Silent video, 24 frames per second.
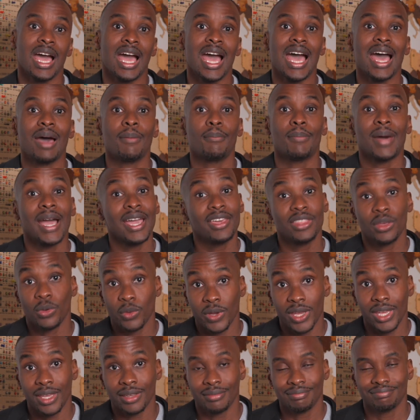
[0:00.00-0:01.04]
And by the
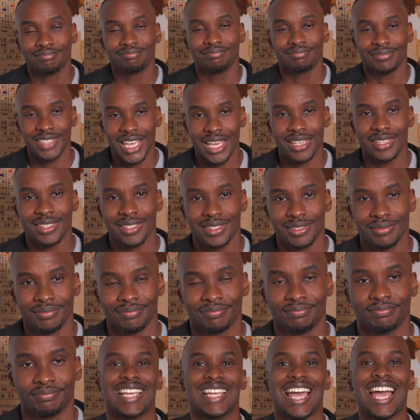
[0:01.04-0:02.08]
way, yes,
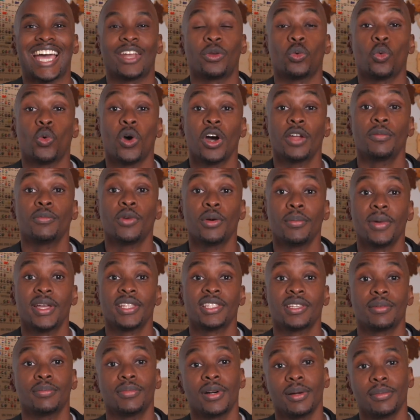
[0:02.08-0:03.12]
at One
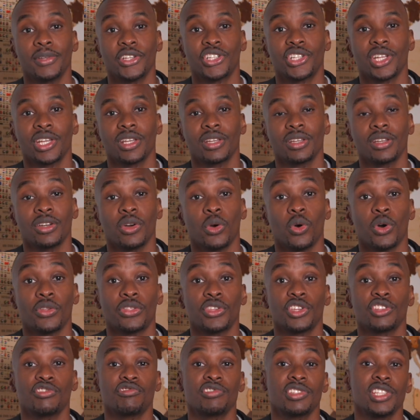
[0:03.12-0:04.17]
Momentum Publishing,
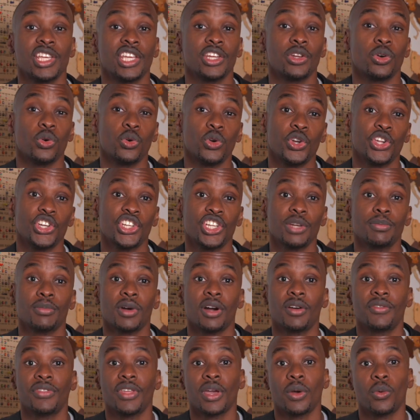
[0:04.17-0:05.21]
authors retain ownership
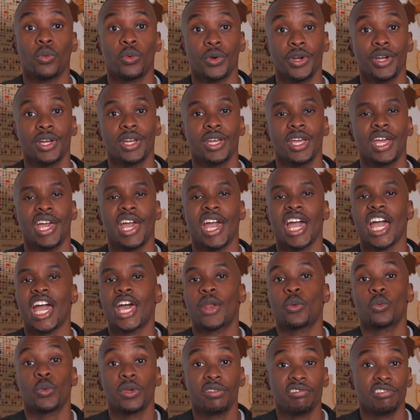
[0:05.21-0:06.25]
of their work
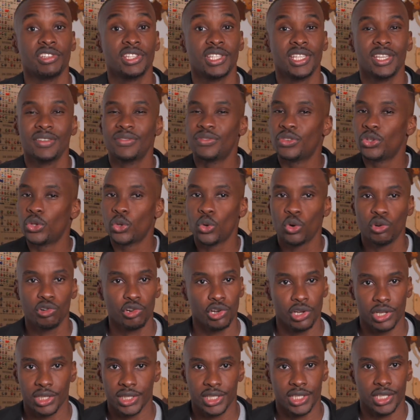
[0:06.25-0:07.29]
and we receive no
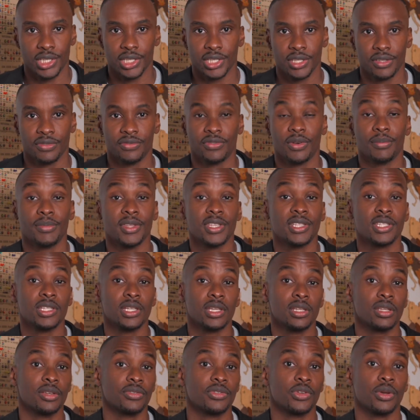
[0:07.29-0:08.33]
royalties from the
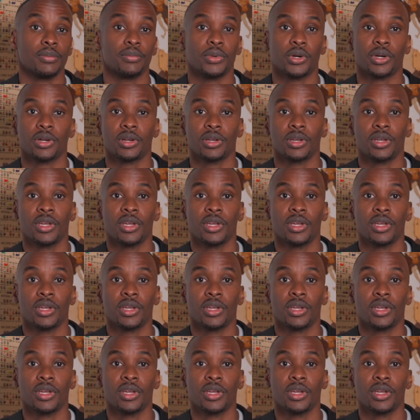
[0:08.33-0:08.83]
sale of your book.